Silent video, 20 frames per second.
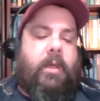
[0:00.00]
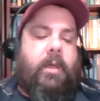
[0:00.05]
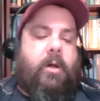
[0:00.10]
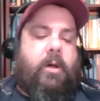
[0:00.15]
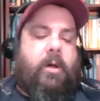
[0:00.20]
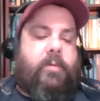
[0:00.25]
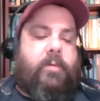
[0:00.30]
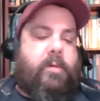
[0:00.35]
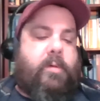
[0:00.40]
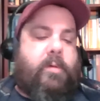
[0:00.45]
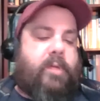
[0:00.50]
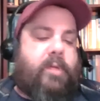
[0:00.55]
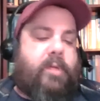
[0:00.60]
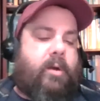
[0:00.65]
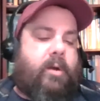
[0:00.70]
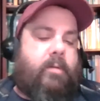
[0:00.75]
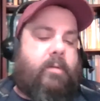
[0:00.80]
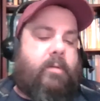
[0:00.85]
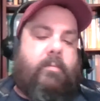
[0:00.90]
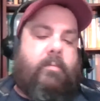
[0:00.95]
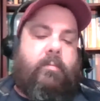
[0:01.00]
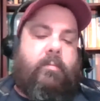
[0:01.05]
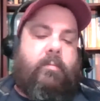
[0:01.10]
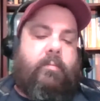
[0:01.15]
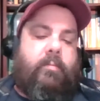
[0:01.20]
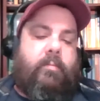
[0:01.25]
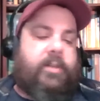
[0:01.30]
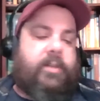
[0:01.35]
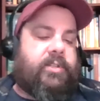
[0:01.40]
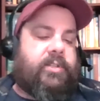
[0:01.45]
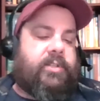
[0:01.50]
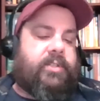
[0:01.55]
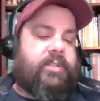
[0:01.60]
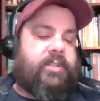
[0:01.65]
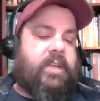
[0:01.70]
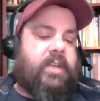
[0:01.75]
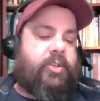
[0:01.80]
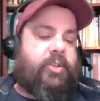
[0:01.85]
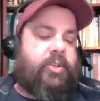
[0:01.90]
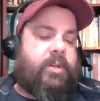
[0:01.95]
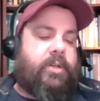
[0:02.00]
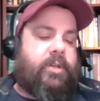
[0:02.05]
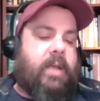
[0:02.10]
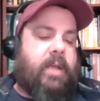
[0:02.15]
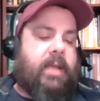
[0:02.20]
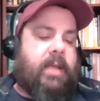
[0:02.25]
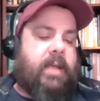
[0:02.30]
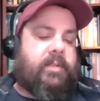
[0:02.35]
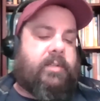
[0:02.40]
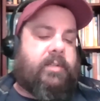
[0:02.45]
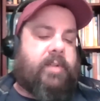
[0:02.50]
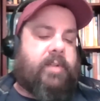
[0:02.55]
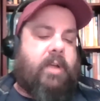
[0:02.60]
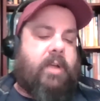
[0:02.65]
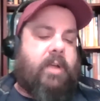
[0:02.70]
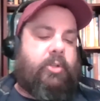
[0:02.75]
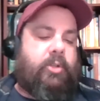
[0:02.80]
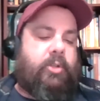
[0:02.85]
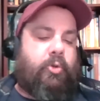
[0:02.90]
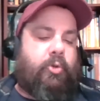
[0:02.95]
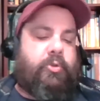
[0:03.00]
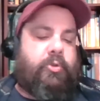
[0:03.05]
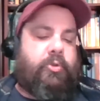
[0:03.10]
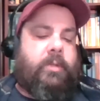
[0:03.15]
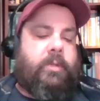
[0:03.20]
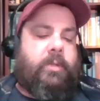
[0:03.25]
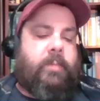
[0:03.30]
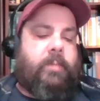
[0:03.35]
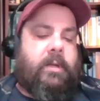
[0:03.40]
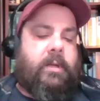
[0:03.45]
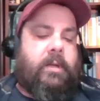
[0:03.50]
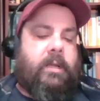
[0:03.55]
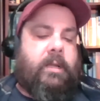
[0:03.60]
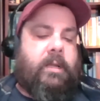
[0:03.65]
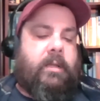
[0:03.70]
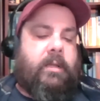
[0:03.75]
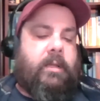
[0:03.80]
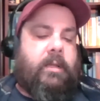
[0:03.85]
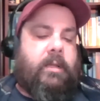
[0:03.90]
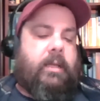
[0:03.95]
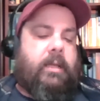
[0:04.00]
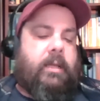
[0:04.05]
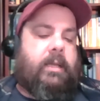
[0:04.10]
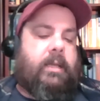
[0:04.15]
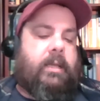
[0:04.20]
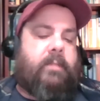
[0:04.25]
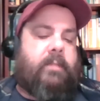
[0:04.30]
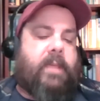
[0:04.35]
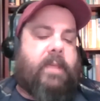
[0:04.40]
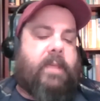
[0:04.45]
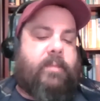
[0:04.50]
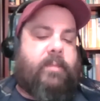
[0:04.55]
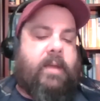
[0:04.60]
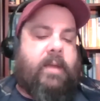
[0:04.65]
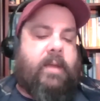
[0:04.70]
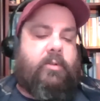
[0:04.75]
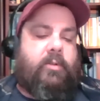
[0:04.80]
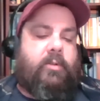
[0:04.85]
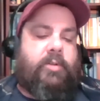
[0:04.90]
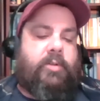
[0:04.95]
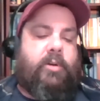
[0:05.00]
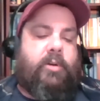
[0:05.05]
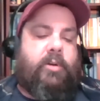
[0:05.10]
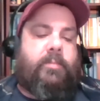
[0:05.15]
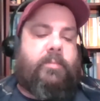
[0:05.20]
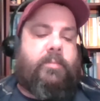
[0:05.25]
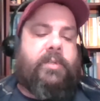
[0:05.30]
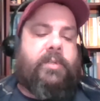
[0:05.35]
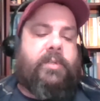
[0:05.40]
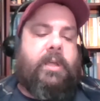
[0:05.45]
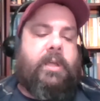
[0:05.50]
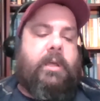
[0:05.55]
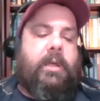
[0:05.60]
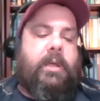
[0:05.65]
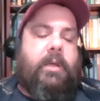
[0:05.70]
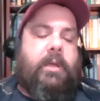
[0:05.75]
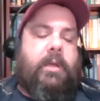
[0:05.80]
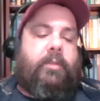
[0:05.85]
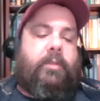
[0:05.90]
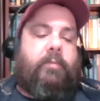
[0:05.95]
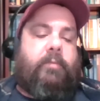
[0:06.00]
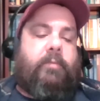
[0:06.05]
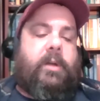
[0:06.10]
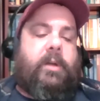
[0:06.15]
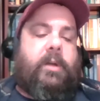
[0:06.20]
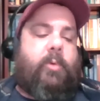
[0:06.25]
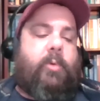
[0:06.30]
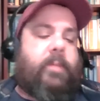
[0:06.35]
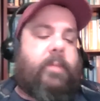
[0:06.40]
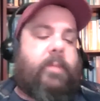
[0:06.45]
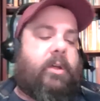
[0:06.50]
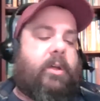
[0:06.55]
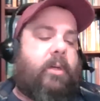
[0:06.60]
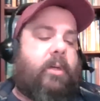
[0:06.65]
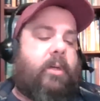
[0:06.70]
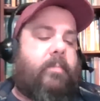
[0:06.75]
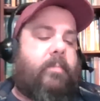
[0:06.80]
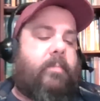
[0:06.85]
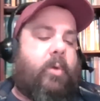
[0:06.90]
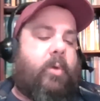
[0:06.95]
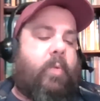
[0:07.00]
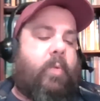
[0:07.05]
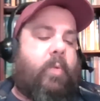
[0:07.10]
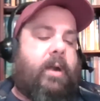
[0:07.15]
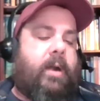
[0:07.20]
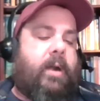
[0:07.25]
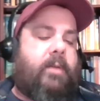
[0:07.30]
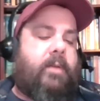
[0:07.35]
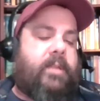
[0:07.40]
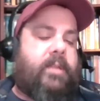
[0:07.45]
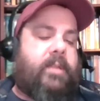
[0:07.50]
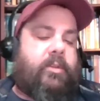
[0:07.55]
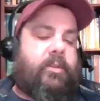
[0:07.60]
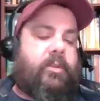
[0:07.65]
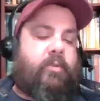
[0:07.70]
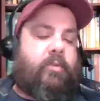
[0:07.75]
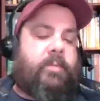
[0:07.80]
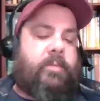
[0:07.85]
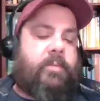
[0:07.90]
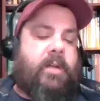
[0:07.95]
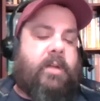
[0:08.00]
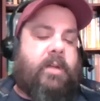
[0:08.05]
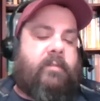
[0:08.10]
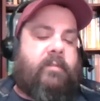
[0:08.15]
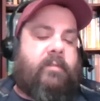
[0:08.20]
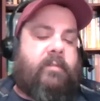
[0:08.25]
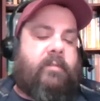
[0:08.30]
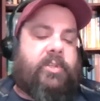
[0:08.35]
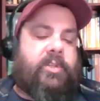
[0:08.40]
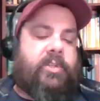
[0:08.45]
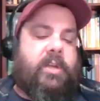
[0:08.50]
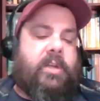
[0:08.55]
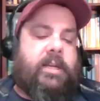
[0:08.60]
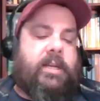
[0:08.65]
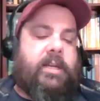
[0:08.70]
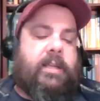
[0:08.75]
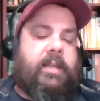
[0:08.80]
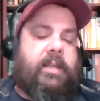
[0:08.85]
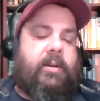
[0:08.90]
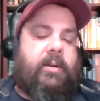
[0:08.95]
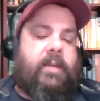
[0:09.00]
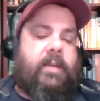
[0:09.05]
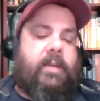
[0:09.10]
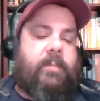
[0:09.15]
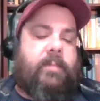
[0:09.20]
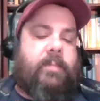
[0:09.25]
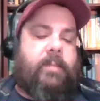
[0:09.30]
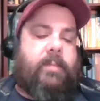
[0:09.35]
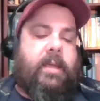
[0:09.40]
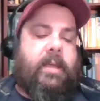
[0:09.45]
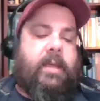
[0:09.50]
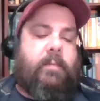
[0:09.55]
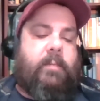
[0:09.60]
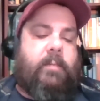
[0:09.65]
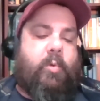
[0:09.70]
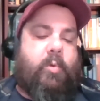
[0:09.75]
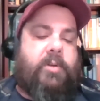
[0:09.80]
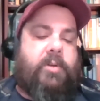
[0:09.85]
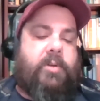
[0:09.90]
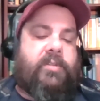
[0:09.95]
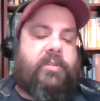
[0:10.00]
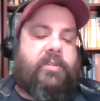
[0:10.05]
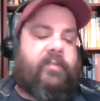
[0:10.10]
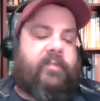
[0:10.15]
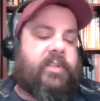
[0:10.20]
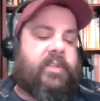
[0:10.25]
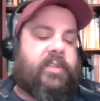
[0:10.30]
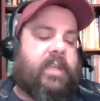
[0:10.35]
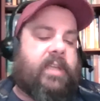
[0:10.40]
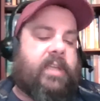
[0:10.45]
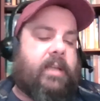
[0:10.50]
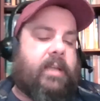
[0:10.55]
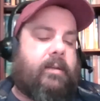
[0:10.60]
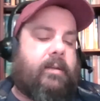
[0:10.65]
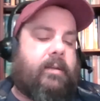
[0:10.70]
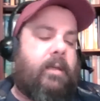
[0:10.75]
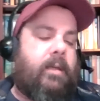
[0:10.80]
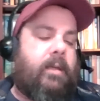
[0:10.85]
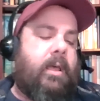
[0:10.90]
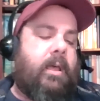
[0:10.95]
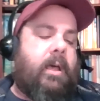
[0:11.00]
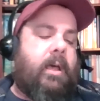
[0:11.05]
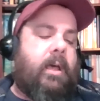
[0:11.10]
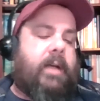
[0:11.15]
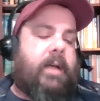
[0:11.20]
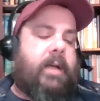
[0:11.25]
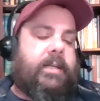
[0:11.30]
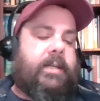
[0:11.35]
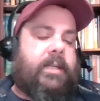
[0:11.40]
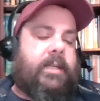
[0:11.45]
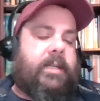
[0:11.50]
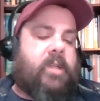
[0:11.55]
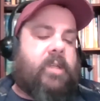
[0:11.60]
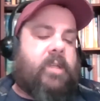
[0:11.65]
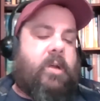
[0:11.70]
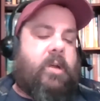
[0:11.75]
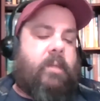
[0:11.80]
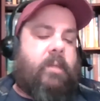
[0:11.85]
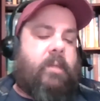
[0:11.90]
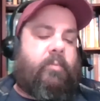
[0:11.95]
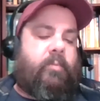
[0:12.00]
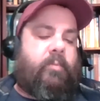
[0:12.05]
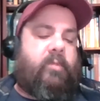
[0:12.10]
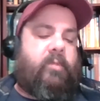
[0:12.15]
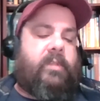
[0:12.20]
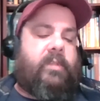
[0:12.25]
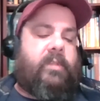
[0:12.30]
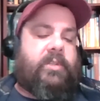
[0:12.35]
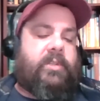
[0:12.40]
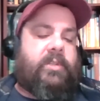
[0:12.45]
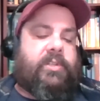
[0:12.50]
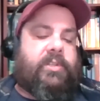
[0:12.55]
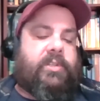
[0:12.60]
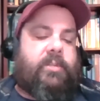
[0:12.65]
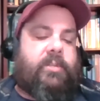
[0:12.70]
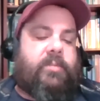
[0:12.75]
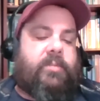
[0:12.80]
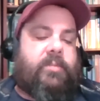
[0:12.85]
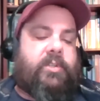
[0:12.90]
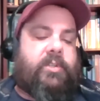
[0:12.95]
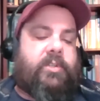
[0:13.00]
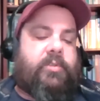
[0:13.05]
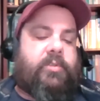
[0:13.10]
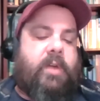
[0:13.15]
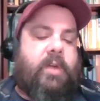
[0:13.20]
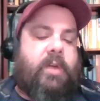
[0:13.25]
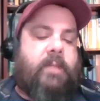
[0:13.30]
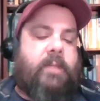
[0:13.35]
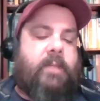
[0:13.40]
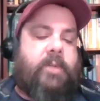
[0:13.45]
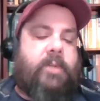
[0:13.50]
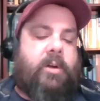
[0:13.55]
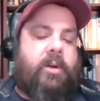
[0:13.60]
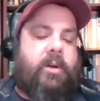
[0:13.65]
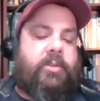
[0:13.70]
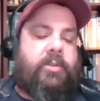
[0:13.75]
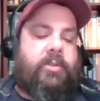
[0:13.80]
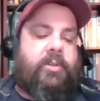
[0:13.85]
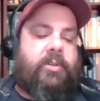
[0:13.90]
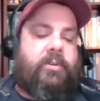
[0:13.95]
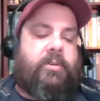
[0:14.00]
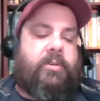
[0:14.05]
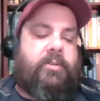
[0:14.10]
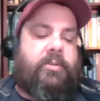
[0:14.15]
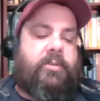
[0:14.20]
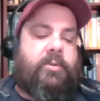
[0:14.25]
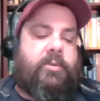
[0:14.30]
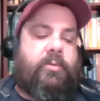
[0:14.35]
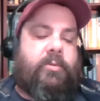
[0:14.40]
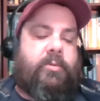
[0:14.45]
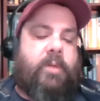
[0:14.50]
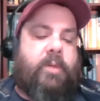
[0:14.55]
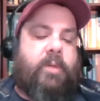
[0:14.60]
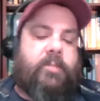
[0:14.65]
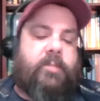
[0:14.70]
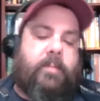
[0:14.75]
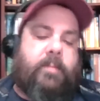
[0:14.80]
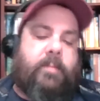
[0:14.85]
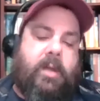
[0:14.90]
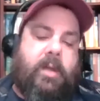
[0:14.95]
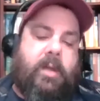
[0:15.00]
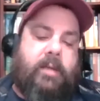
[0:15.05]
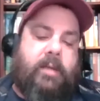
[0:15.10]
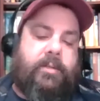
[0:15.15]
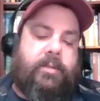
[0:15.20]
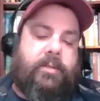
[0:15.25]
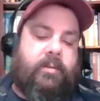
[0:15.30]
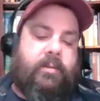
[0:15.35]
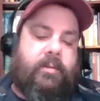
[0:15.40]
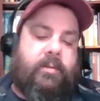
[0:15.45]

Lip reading: Although their presentation has not usually been in mathematical terms, the reader will become aware that the cryptography studied here can be made more sophisticated. Ideas on improving the systems described are certain to come to mind.